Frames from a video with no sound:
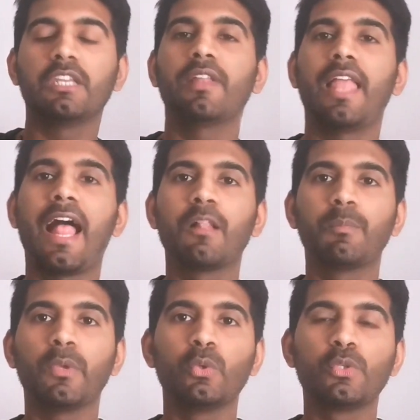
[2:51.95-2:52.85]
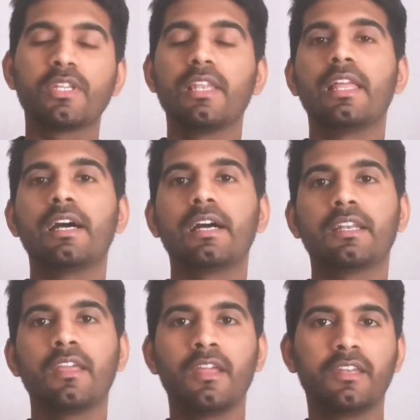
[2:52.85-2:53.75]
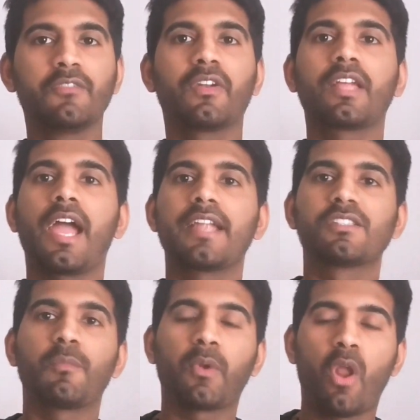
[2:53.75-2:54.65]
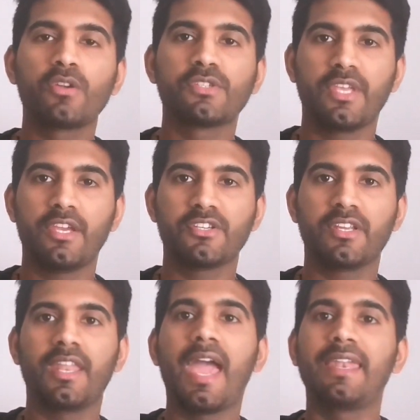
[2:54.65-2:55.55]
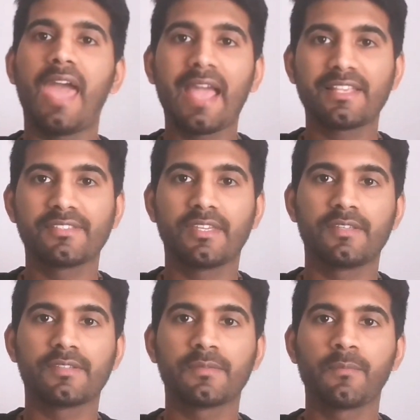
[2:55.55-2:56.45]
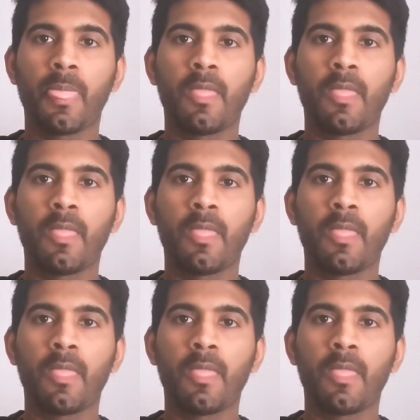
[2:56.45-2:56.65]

It will help you to learn different kinds of pronunciation and accents.